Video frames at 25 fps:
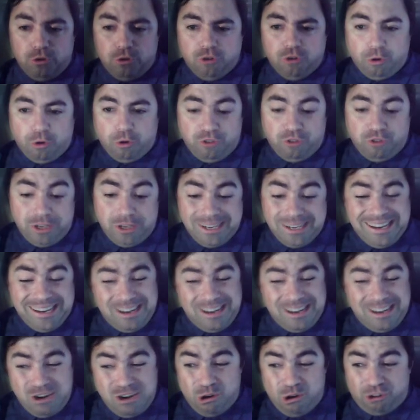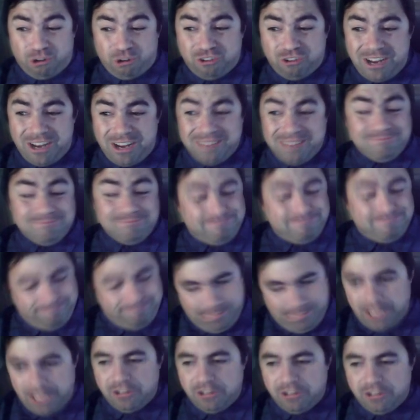New Jersey. New York State
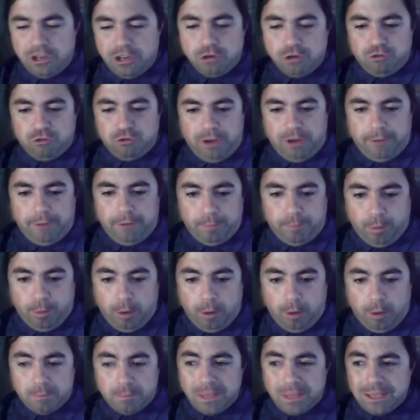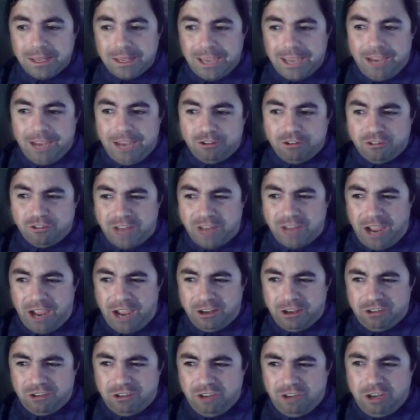continues to have a problem. Cases now,
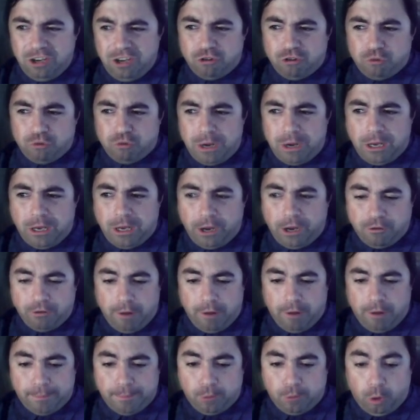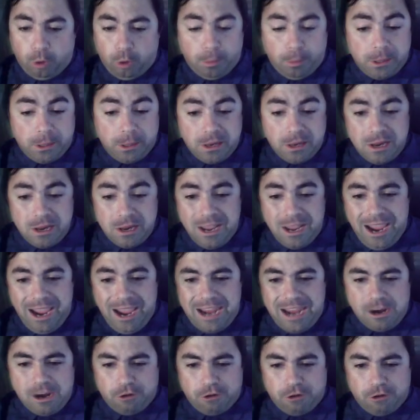you see this trend line dropped a little bit.
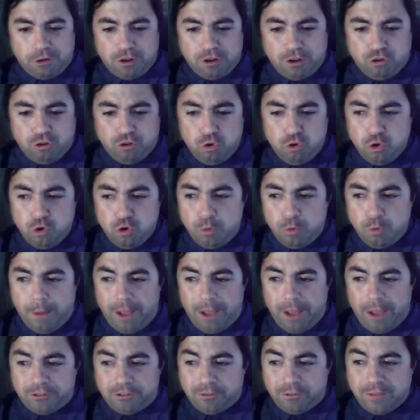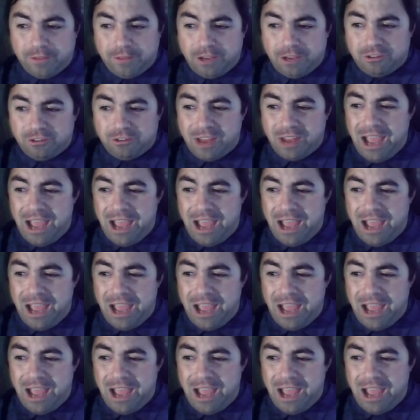eight hundred two new positive tests.